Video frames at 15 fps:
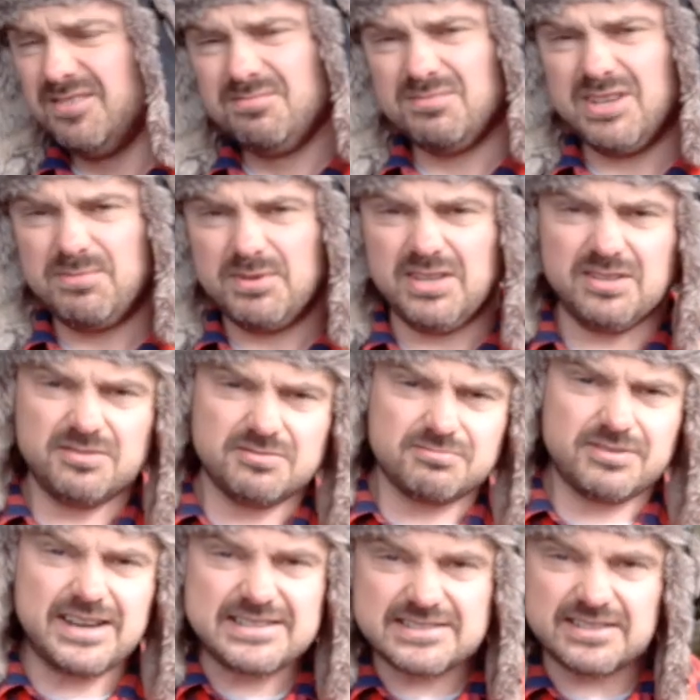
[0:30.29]
Maybe
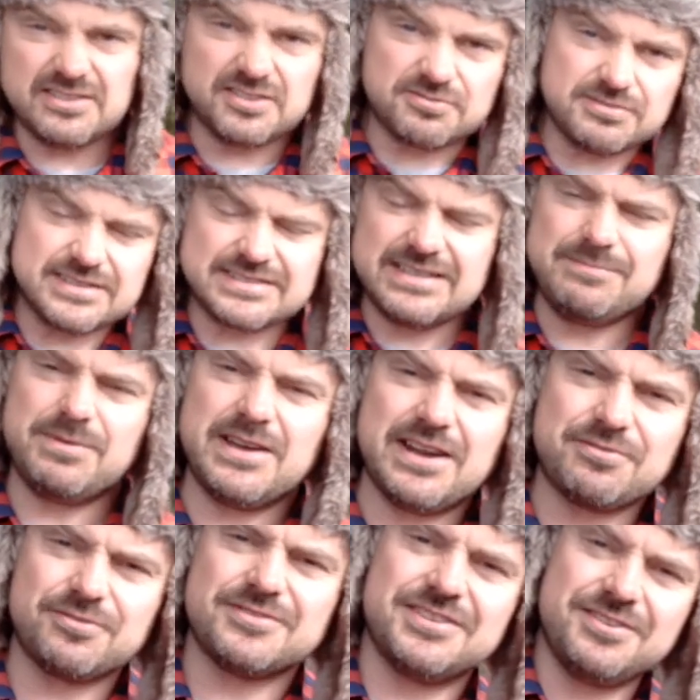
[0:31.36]
wrestle a grizzly
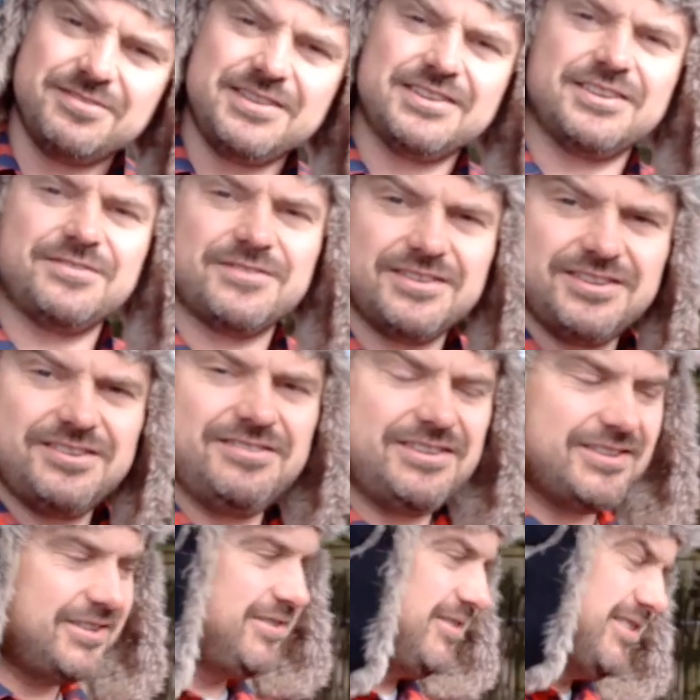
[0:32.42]
bear or two in the
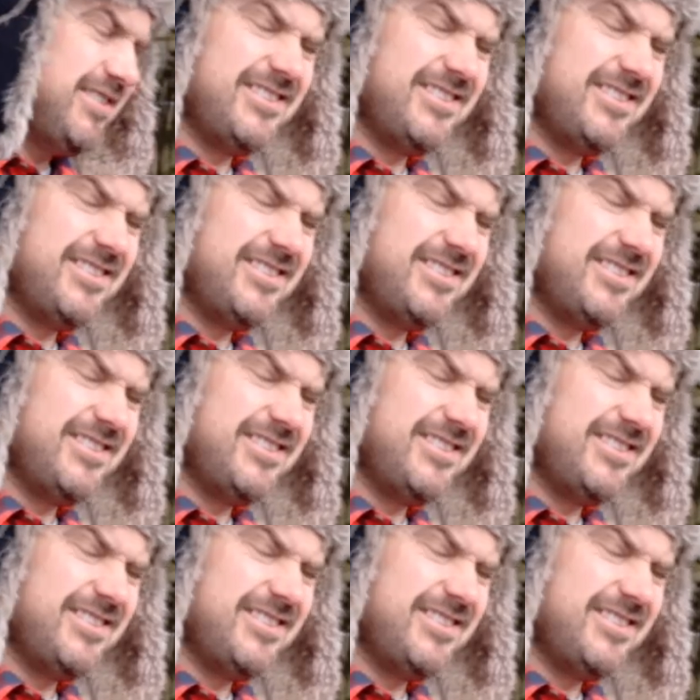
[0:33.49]
afternoon,